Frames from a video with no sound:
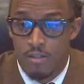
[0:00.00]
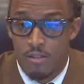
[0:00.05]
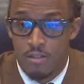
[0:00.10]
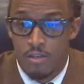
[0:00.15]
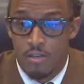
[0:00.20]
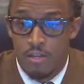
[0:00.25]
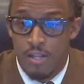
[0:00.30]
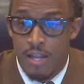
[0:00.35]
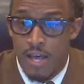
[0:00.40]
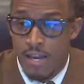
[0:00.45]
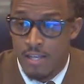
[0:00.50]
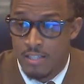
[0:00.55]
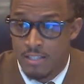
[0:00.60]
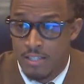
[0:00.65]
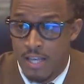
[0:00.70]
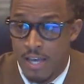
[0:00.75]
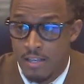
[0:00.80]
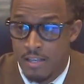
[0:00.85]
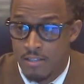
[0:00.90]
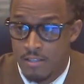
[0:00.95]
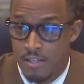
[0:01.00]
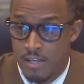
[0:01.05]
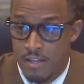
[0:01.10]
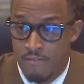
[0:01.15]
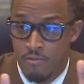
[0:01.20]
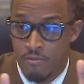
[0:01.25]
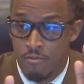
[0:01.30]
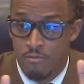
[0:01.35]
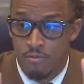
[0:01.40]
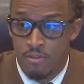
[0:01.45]
the United States, and
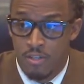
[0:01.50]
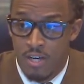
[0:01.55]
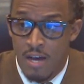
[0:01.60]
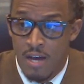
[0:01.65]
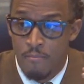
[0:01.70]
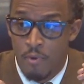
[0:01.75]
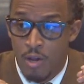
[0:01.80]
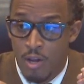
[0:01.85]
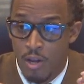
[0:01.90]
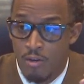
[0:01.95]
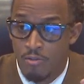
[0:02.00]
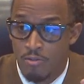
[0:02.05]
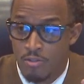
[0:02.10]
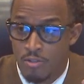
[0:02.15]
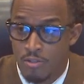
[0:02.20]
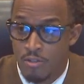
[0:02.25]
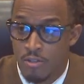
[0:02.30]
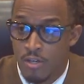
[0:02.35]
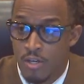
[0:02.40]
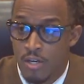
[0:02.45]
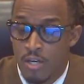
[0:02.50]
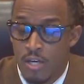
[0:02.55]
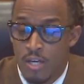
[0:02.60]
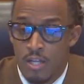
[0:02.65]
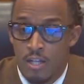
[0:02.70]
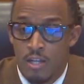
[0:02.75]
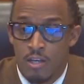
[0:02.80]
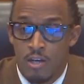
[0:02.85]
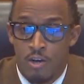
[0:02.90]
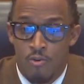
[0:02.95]
if you come closer,
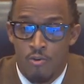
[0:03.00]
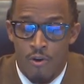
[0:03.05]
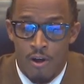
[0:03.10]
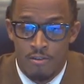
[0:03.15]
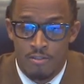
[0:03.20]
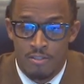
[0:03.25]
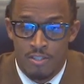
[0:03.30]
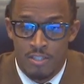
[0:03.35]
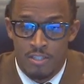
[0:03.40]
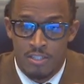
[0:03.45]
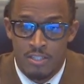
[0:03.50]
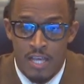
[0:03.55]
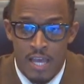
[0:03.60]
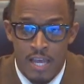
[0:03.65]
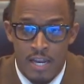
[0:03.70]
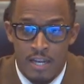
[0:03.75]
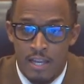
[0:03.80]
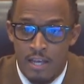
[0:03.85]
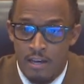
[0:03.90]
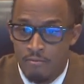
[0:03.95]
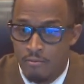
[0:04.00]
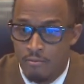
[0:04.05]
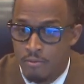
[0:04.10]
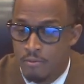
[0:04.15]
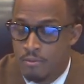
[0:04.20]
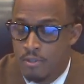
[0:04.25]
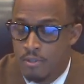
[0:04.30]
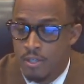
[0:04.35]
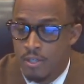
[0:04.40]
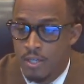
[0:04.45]
look across the state
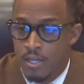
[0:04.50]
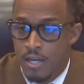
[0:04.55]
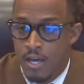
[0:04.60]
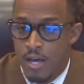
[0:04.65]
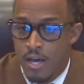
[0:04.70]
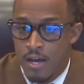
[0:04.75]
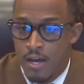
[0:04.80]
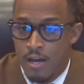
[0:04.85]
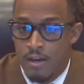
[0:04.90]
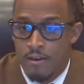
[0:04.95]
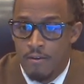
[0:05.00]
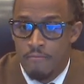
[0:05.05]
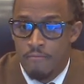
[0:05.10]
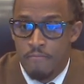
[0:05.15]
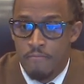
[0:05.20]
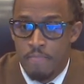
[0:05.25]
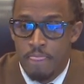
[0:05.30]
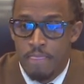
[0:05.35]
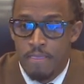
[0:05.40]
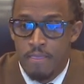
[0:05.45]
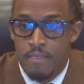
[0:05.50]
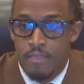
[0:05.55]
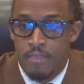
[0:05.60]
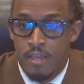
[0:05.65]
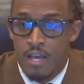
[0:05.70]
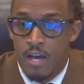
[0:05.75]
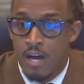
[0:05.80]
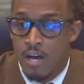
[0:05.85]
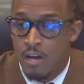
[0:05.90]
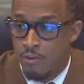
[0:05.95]
level,
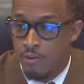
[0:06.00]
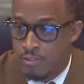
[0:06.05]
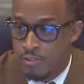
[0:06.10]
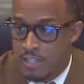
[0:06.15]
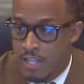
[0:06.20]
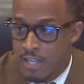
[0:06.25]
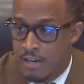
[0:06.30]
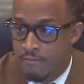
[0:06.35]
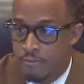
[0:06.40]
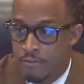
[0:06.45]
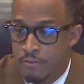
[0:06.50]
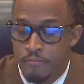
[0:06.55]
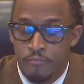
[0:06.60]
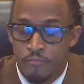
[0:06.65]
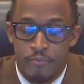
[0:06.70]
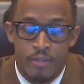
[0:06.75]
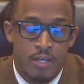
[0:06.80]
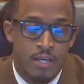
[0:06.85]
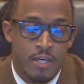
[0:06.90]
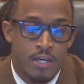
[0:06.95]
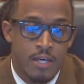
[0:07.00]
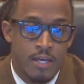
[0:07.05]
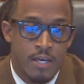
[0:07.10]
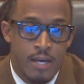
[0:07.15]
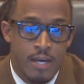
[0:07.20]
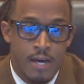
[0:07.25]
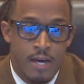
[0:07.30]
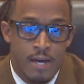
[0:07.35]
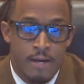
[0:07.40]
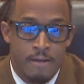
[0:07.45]
the Congress level,
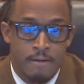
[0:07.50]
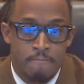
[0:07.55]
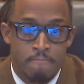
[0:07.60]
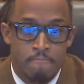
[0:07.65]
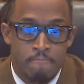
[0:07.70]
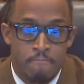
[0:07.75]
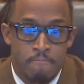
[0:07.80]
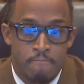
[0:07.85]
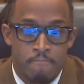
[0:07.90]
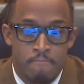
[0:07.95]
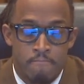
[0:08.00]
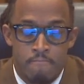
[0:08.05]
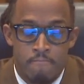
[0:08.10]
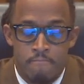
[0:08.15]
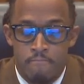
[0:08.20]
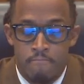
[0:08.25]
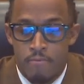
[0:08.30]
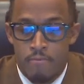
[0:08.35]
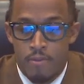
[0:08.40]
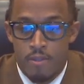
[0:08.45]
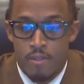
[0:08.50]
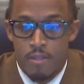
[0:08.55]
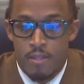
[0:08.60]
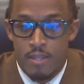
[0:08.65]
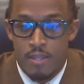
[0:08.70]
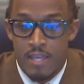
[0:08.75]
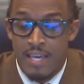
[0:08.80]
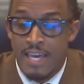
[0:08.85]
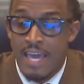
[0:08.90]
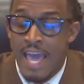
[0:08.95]

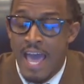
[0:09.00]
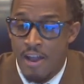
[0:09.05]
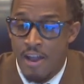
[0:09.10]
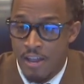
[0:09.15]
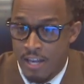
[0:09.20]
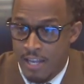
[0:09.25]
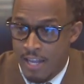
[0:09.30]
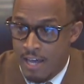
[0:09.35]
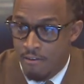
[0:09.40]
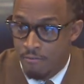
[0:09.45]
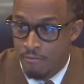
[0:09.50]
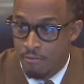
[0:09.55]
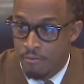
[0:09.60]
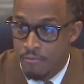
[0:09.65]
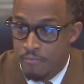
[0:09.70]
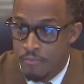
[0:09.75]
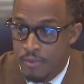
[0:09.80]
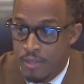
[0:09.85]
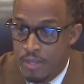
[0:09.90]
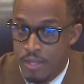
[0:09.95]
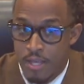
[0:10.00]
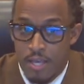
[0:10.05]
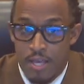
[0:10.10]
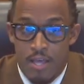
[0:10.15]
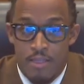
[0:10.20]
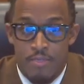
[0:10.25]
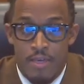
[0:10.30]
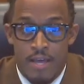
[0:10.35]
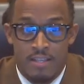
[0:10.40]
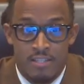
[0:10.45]
the county level,
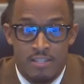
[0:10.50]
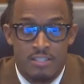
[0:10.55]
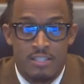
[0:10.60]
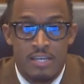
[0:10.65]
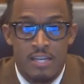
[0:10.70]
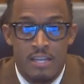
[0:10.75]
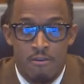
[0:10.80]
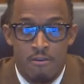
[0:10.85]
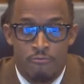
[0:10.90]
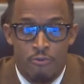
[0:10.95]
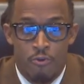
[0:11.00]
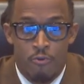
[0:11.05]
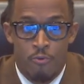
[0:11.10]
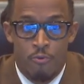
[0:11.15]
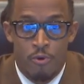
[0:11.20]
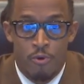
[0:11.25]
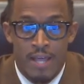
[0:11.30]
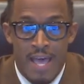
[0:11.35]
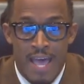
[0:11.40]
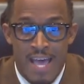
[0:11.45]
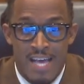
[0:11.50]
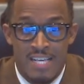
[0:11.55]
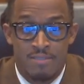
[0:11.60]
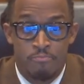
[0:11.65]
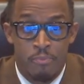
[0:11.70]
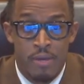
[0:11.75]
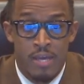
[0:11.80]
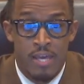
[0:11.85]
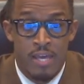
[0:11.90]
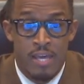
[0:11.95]
that the city of Fort Worth has
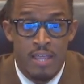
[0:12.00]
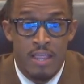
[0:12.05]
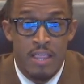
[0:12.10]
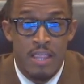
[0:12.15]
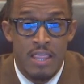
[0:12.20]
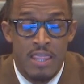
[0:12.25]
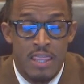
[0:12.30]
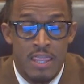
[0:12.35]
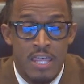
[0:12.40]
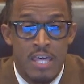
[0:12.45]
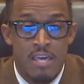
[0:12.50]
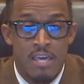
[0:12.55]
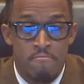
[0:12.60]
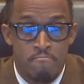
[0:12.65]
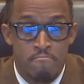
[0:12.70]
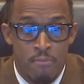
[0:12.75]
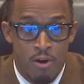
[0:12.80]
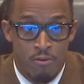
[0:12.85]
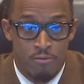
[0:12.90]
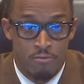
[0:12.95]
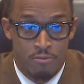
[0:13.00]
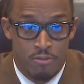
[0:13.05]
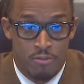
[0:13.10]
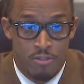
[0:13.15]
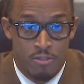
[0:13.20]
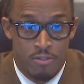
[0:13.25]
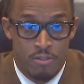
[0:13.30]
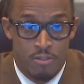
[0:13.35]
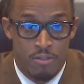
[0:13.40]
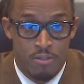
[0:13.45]
been the
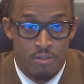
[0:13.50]
most